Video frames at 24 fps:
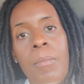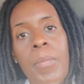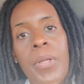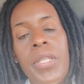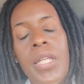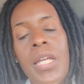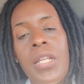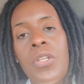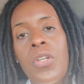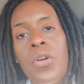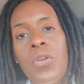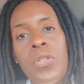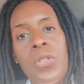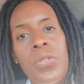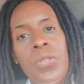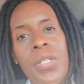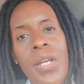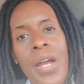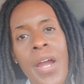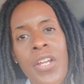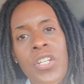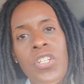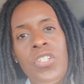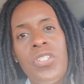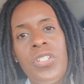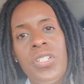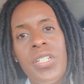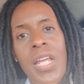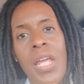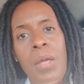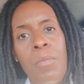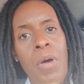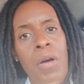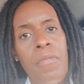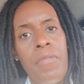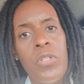but they know you tired, you
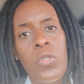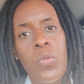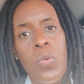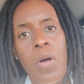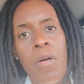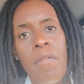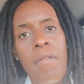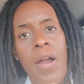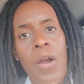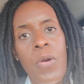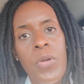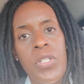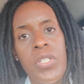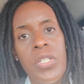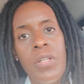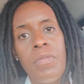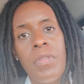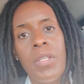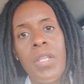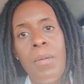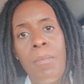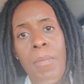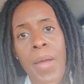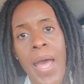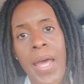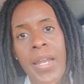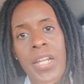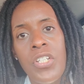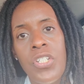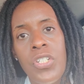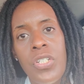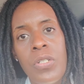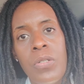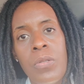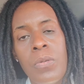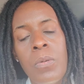just came off a 12-hour shift, and they're mad
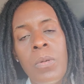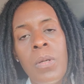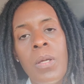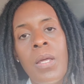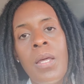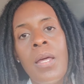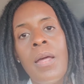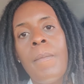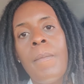at you.